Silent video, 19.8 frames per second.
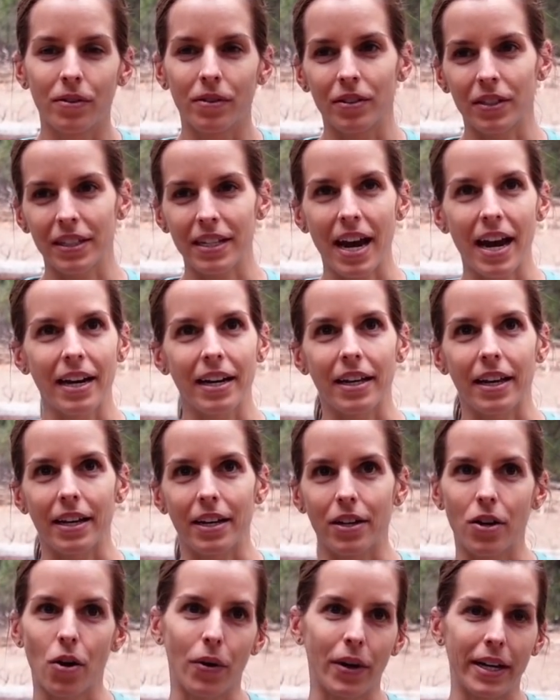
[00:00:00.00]
It's kind of
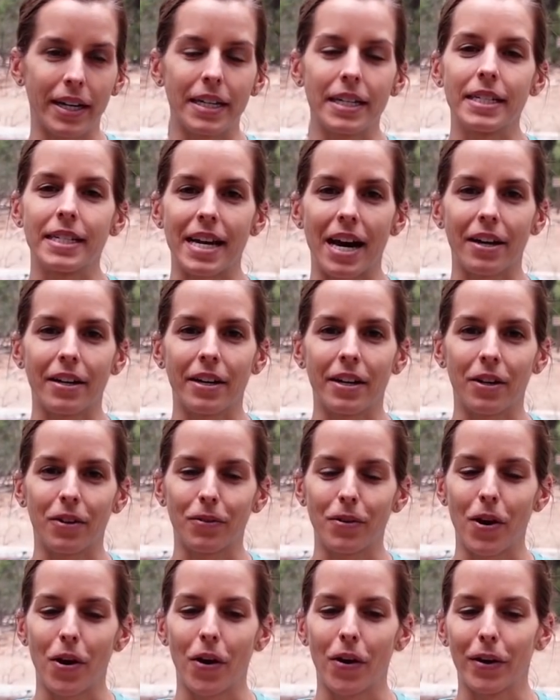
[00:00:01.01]
like going into downhill
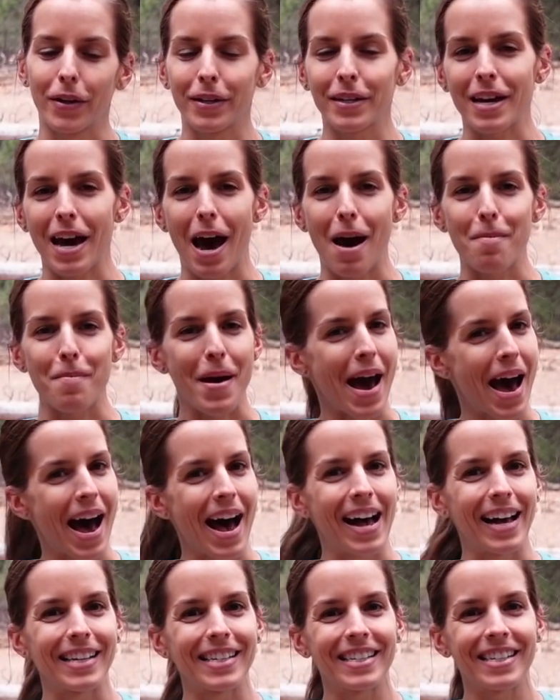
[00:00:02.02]
road, and got
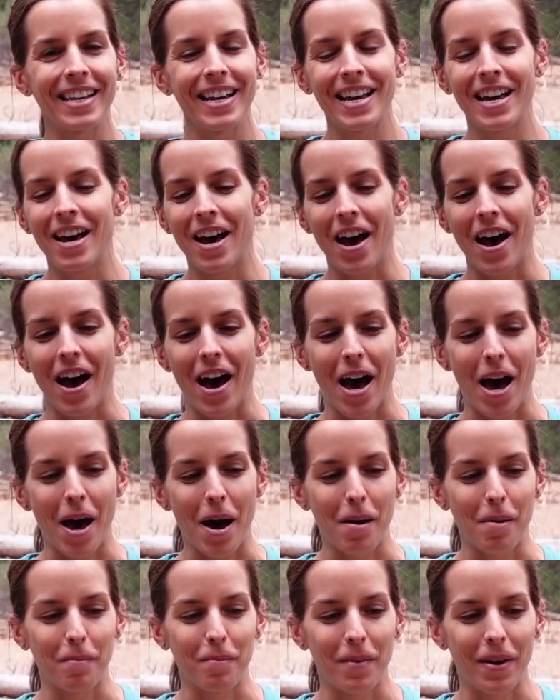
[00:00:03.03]
past.
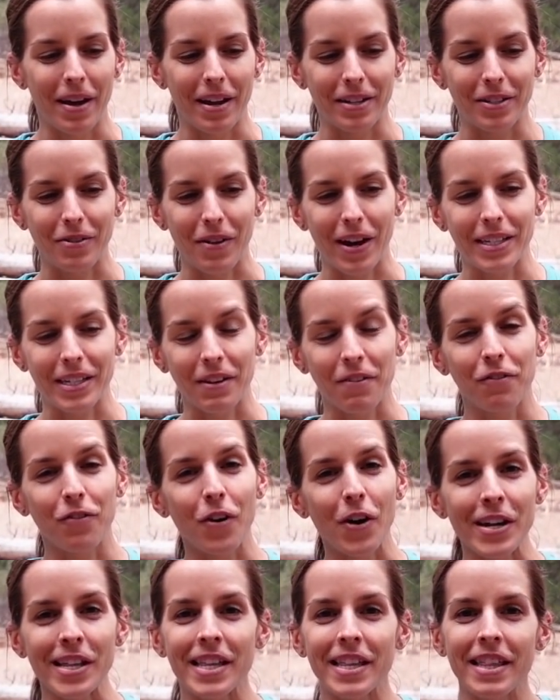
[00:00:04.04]
And so I was in
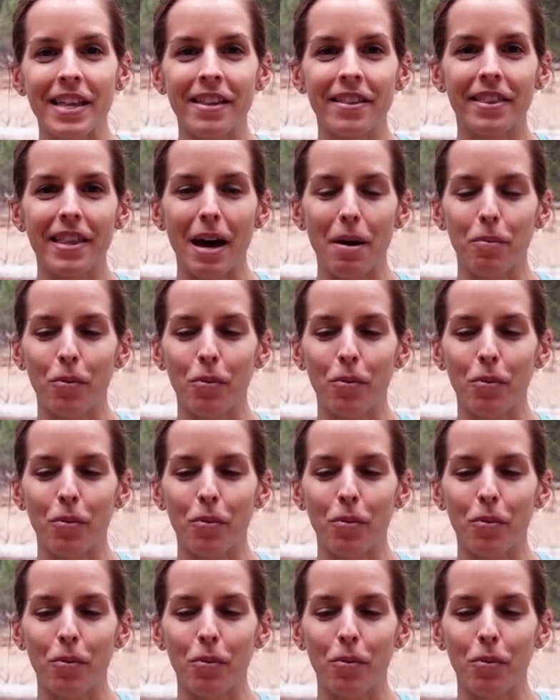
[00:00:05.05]
fourth at that